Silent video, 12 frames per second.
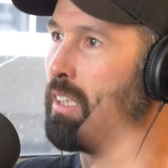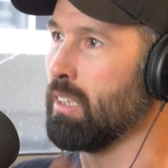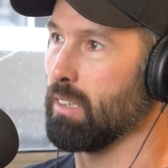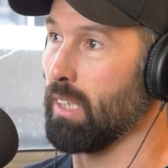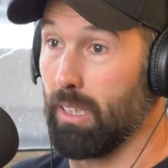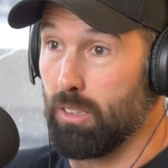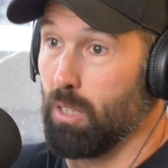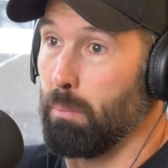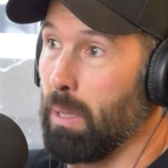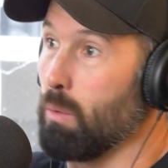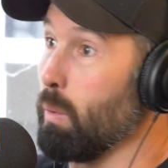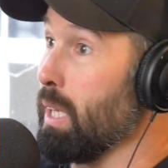like it's a big
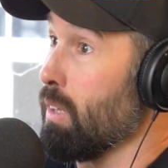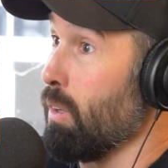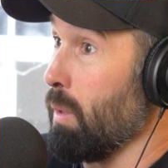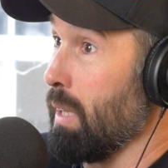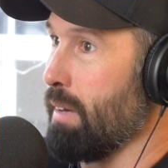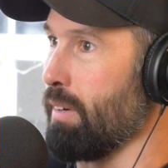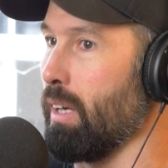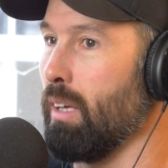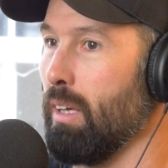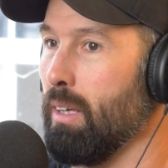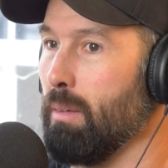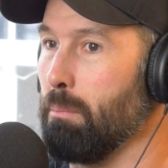win or whatever.
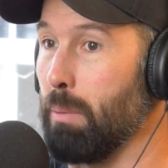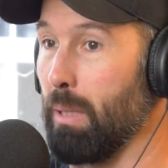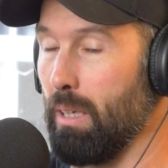But